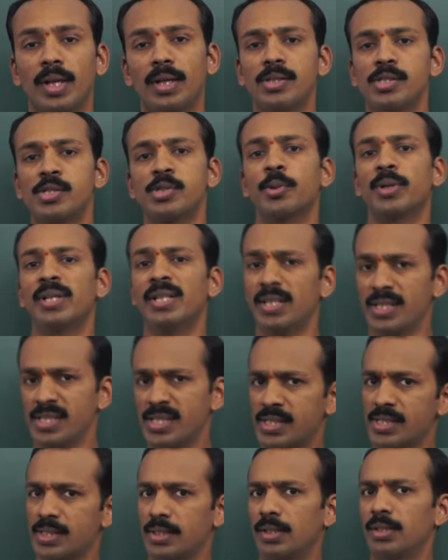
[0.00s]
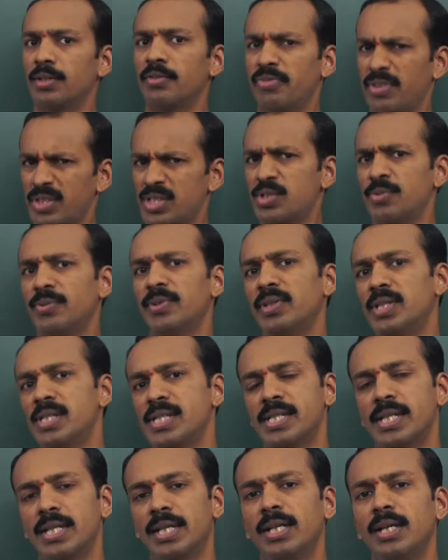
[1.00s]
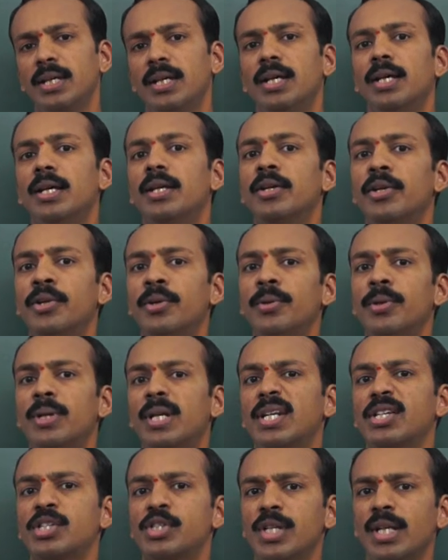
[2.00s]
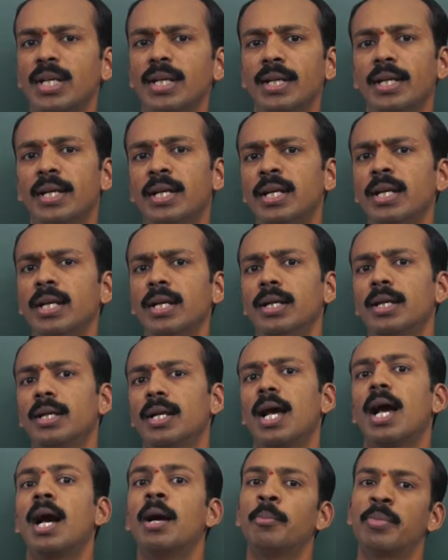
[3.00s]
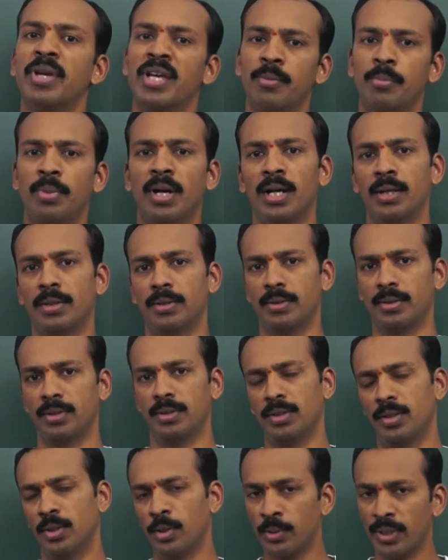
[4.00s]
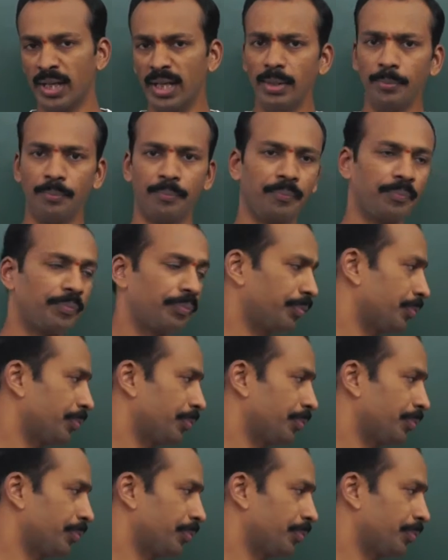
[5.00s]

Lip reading: So in this, first we will see nutrition in amoeba. Okay?